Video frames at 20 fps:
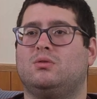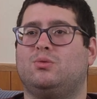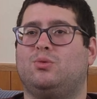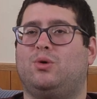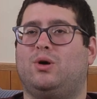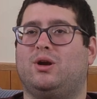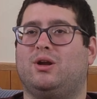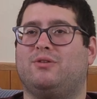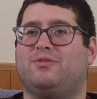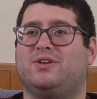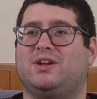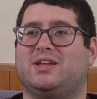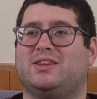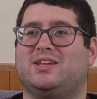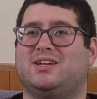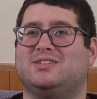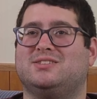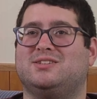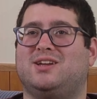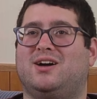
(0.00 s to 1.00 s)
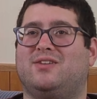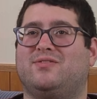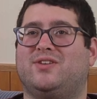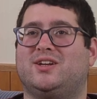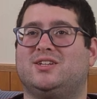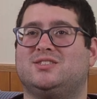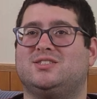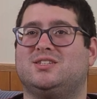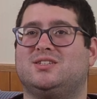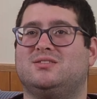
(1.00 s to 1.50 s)
What I feel like that is not
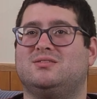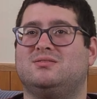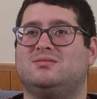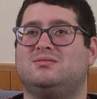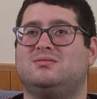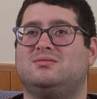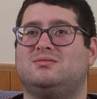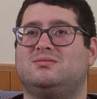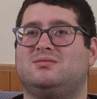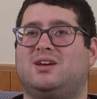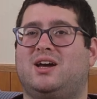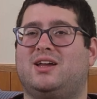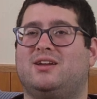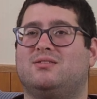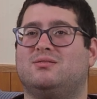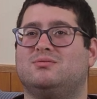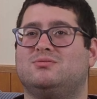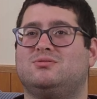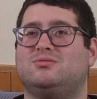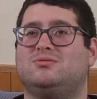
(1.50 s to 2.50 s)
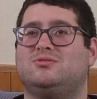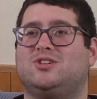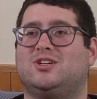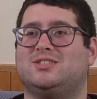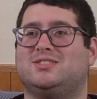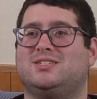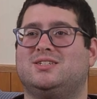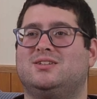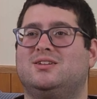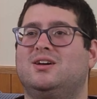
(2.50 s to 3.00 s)
venison. I don't
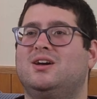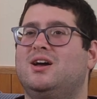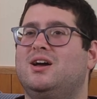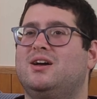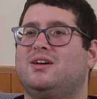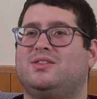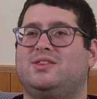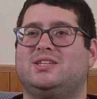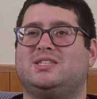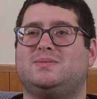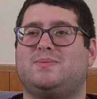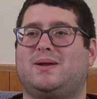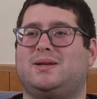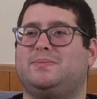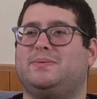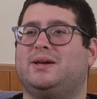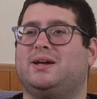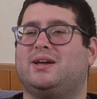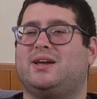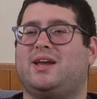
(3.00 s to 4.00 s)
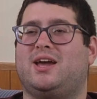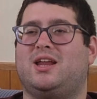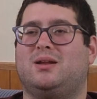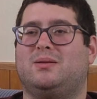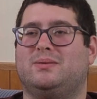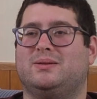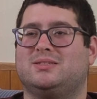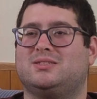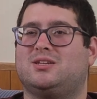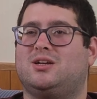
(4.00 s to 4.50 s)
trust it. This is about to be a
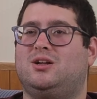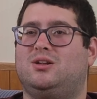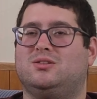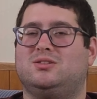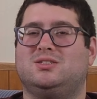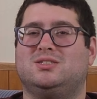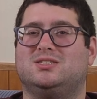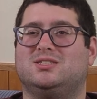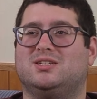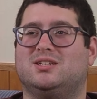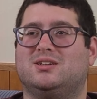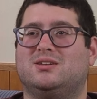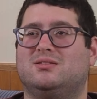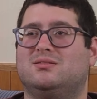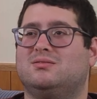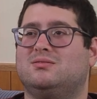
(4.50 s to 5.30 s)
cannibalist cult, isn't it?